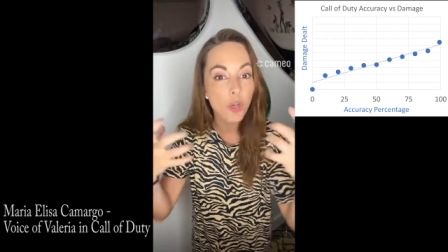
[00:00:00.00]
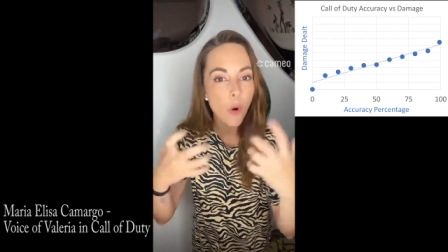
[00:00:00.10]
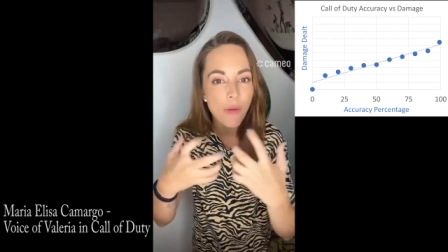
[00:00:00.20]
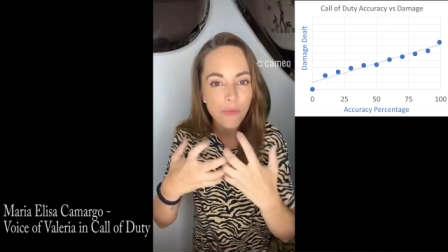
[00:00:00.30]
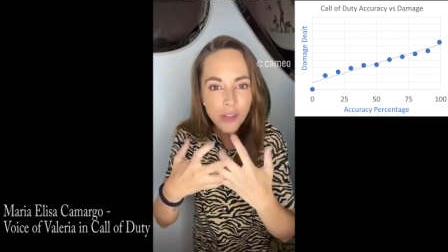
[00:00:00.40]

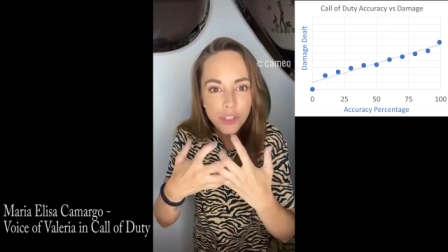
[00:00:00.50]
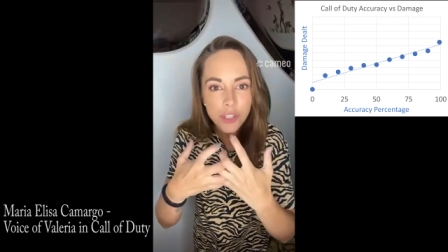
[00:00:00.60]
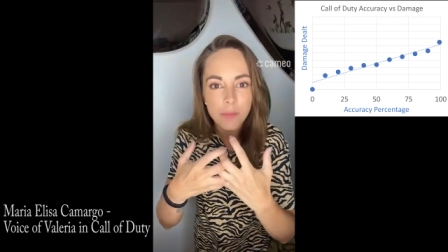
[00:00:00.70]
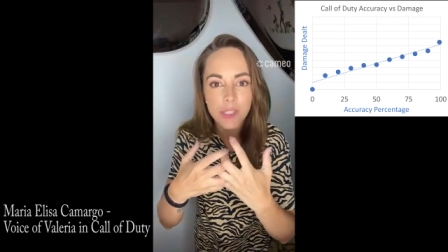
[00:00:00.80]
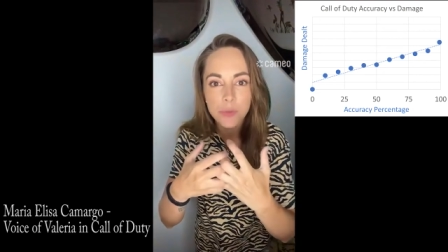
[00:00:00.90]

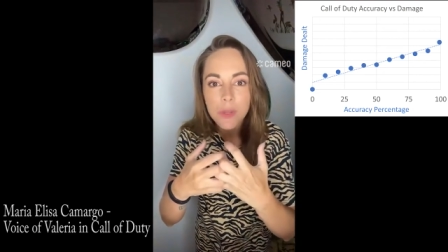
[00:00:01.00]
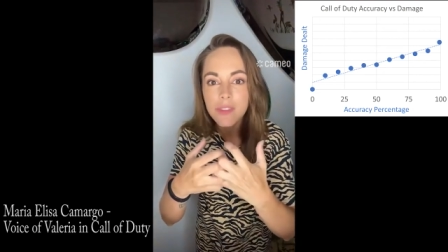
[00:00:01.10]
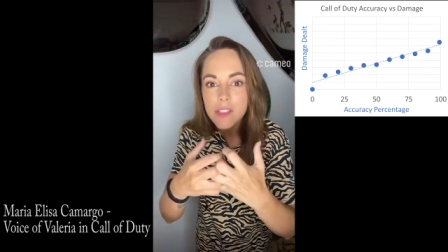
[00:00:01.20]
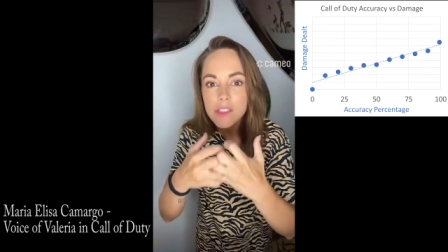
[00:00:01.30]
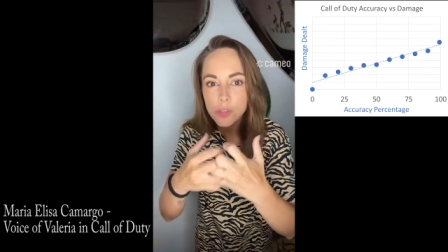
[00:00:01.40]
coefficient
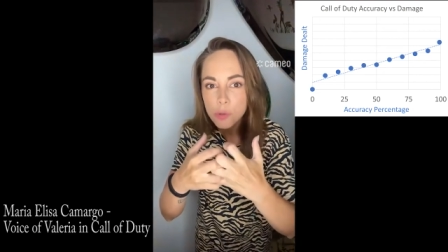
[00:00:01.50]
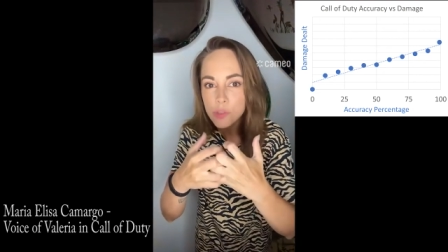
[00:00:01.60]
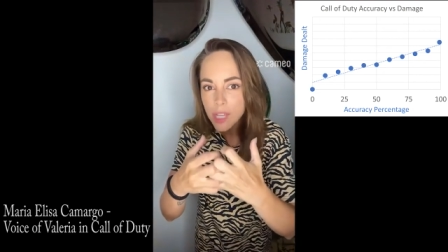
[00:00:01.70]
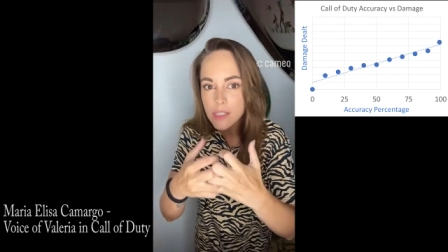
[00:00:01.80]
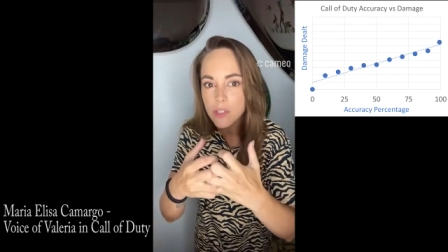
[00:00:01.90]
between these two
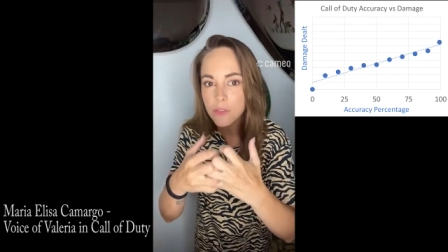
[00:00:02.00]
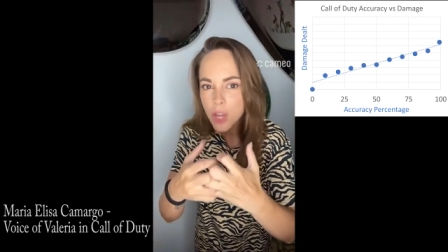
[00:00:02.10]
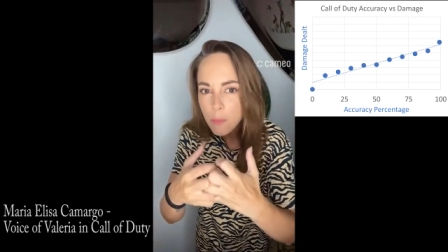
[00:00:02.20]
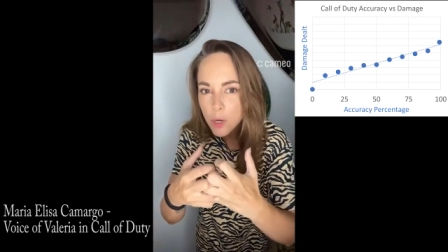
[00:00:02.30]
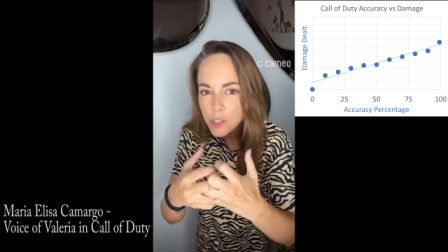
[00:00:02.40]
sets of
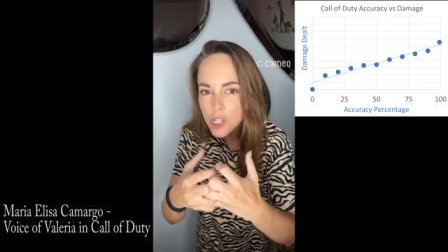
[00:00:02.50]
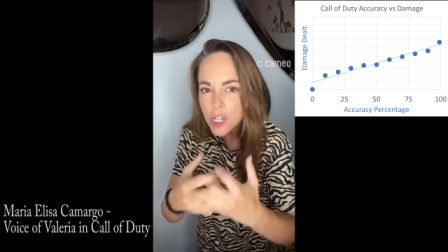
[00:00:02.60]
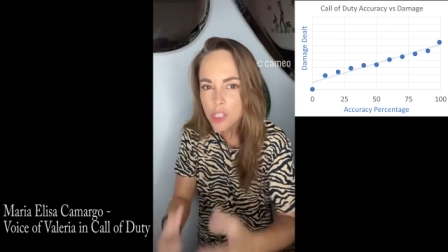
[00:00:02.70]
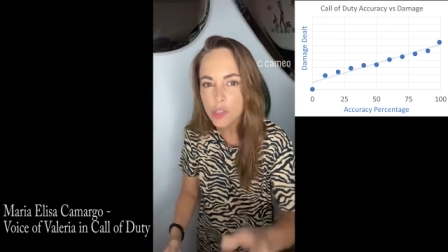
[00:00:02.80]
numbers